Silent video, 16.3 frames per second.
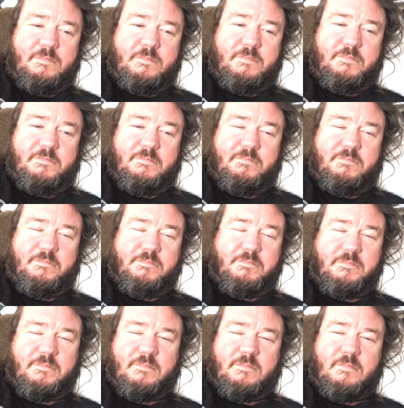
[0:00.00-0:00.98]

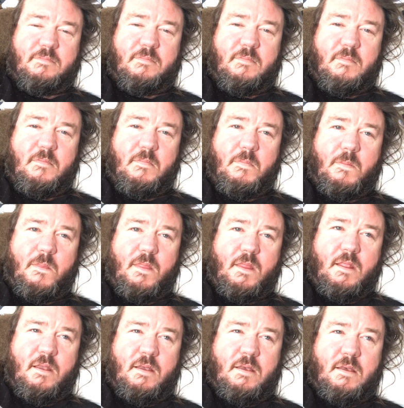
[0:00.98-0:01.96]

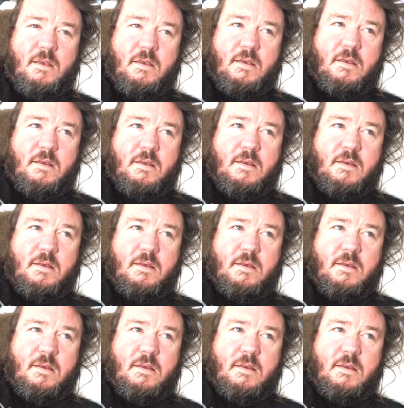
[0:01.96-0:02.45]
Nothing is said.